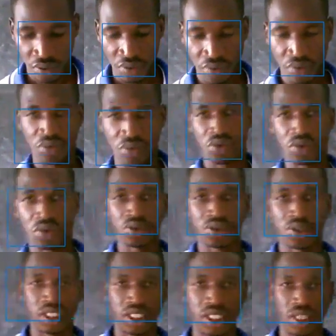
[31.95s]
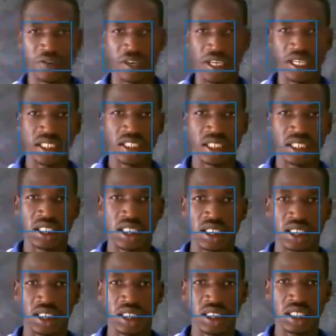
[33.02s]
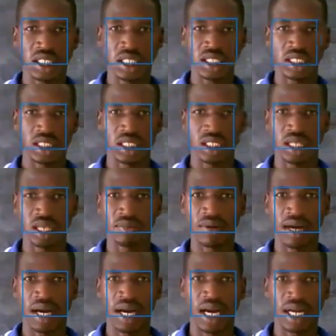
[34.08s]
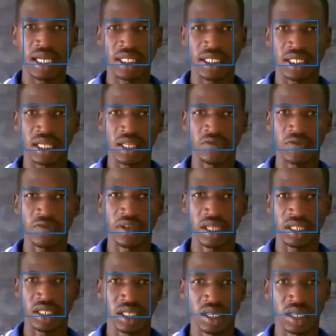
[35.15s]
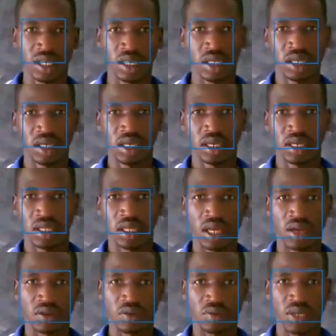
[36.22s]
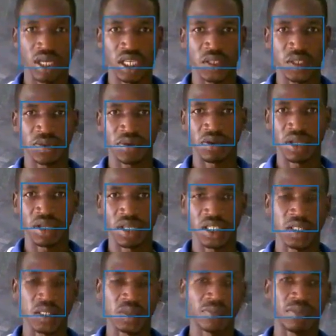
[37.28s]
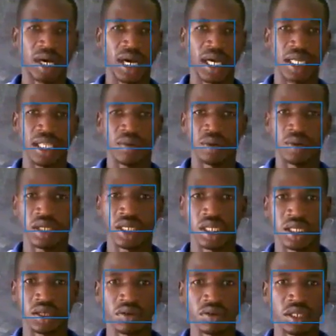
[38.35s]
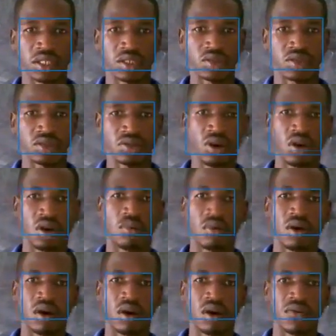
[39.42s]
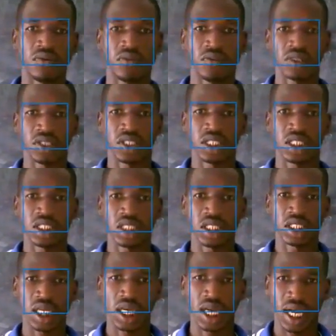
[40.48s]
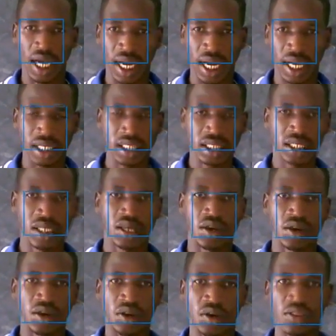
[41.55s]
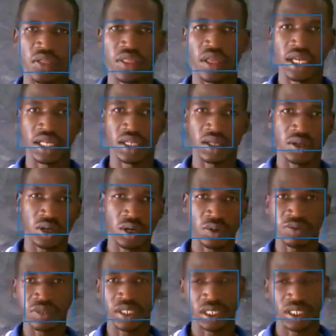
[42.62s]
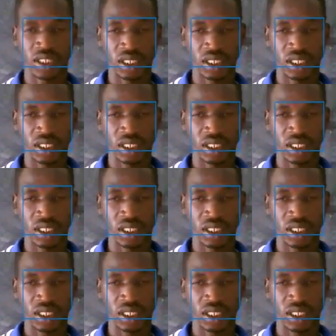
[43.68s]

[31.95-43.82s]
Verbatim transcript: whose effect is the same as the effect that will be experienced by the body when two or more forces act on that object.